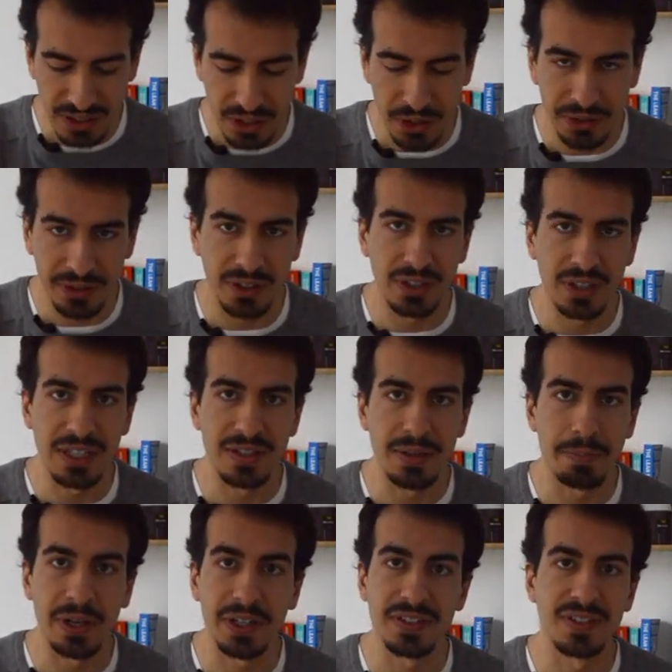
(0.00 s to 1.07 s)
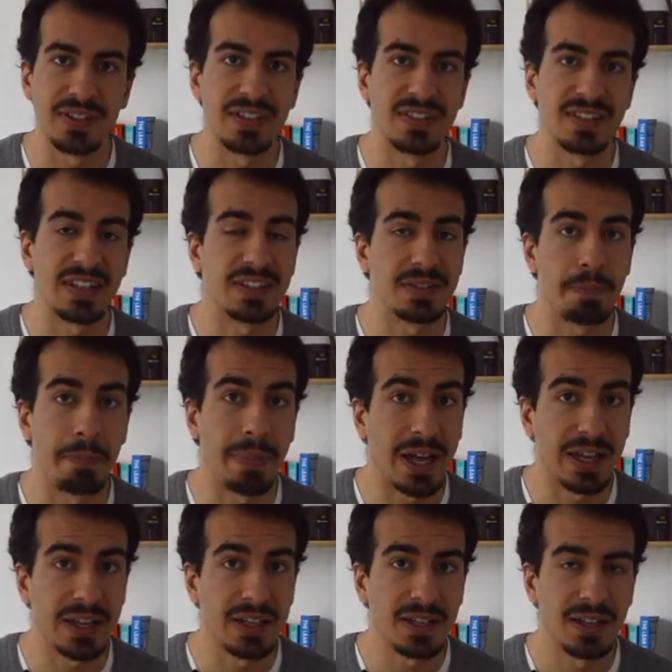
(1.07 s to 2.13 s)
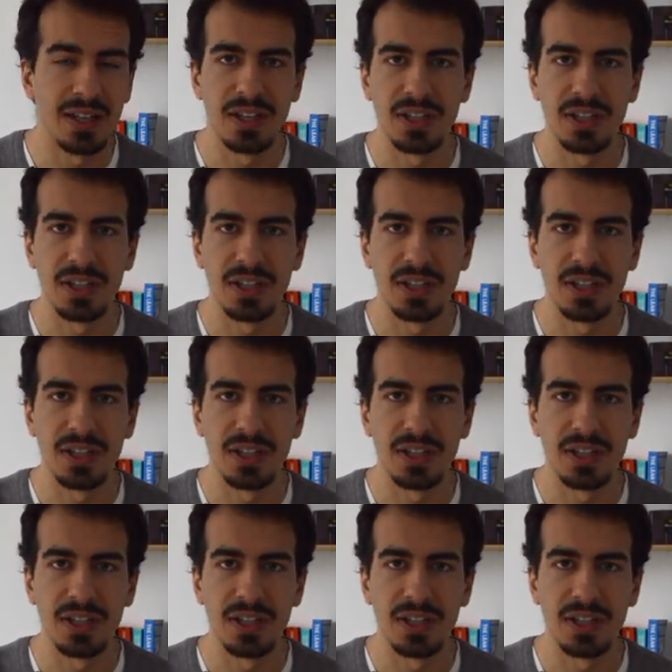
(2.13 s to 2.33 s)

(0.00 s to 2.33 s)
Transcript: color in the button that says buy,